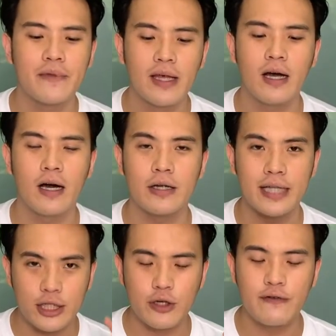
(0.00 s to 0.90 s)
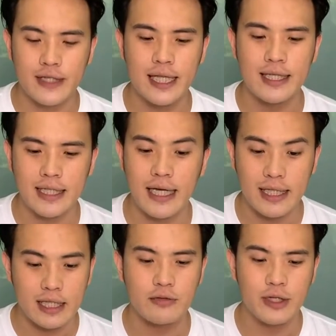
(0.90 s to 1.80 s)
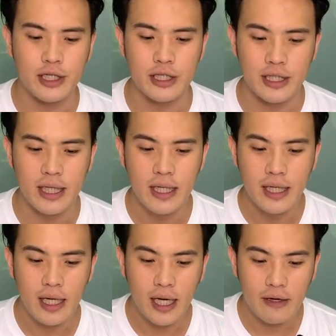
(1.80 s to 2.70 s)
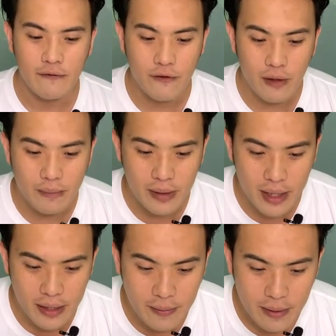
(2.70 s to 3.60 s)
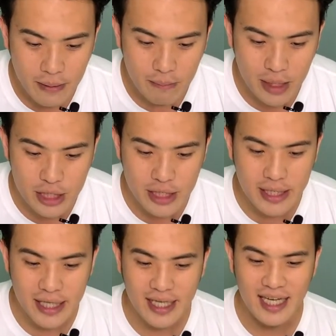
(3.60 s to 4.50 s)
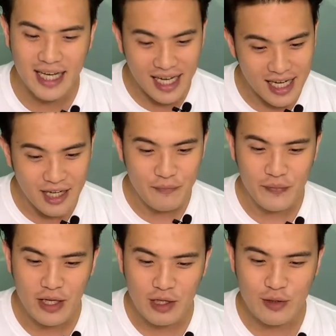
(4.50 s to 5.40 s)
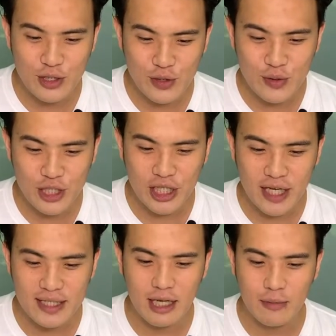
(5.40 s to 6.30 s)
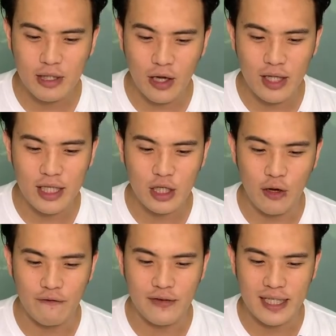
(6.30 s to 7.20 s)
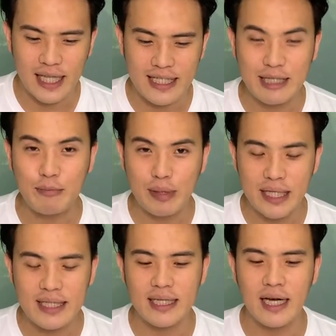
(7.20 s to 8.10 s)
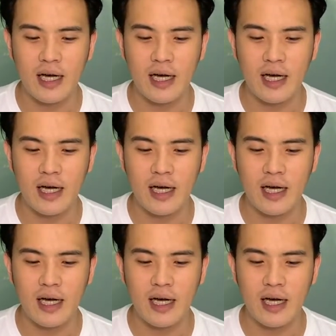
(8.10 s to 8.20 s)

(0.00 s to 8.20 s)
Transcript: natural fertilizer. I think it's really good. From Majide Kaka, could you share some knowledge on fertilizing, please?